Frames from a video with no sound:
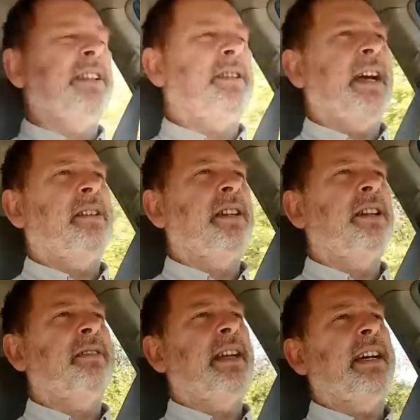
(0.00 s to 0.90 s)
you
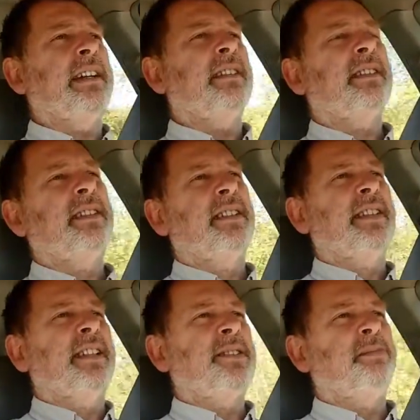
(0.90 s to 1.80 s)
download that.
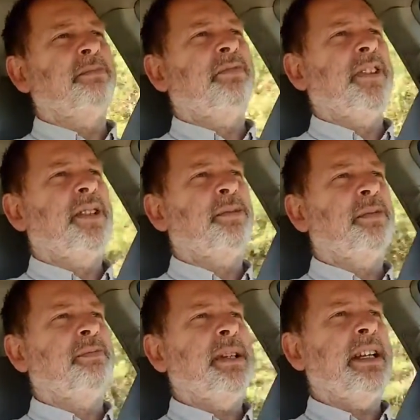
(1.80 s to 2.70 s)
It's a
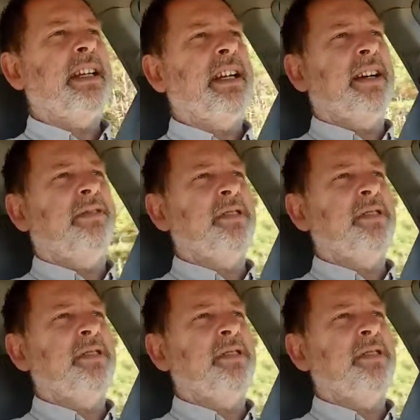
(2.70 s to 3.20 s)
fillable PDF,